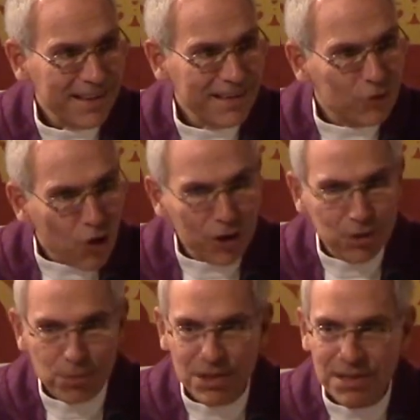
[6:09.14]
It is
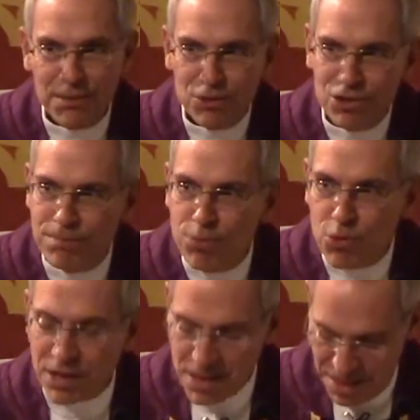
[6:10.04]
arguable that the most
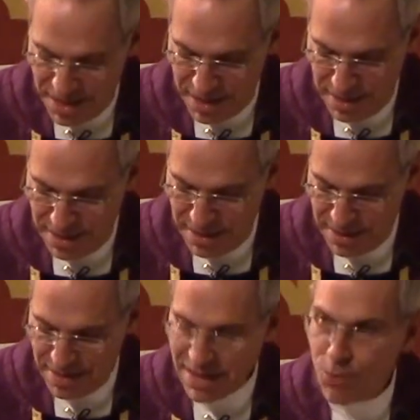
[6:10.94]
important thing
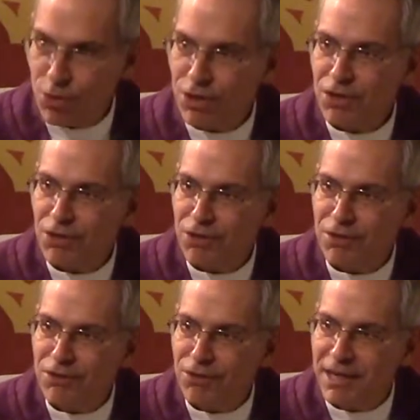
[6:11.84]
that will
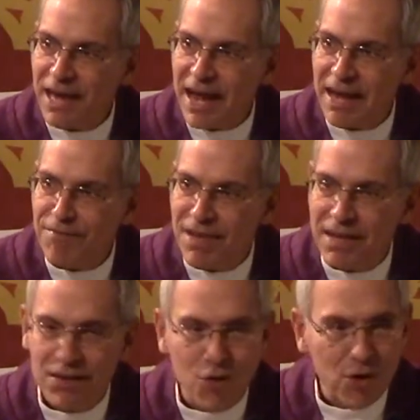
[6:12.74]
occur during Advent
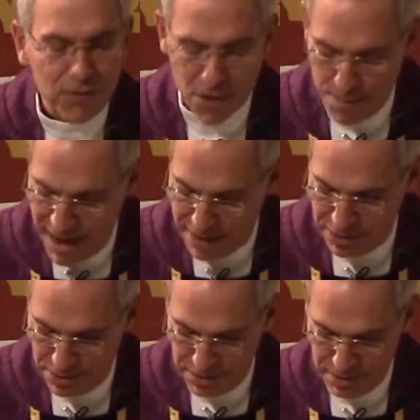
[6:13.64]
in all of our
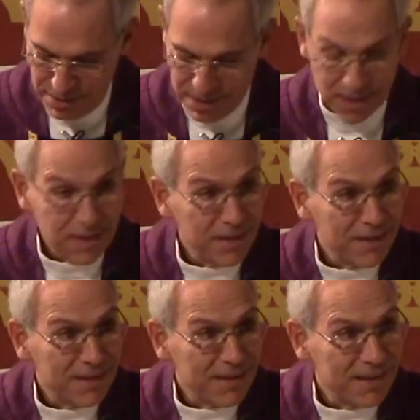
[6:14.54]
parishes
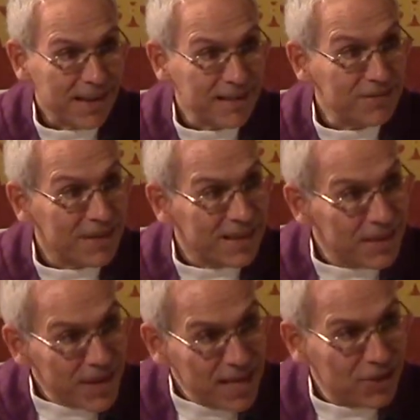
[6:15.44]
as
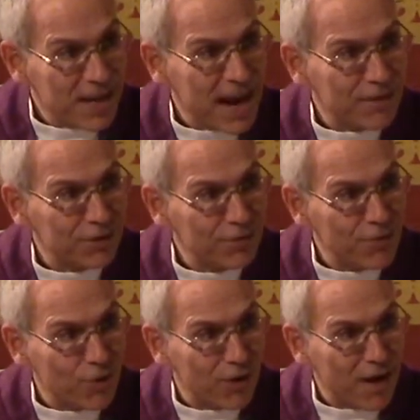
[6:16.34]
each gathers
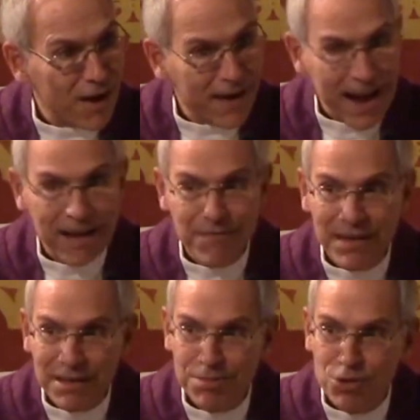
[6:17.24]
for our
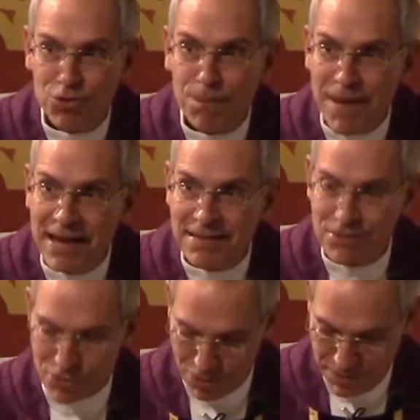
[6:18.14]
Advent communal penance
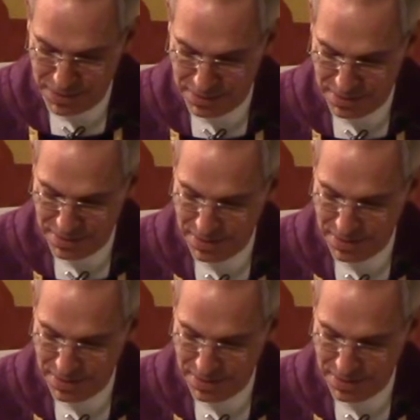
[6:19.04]
service.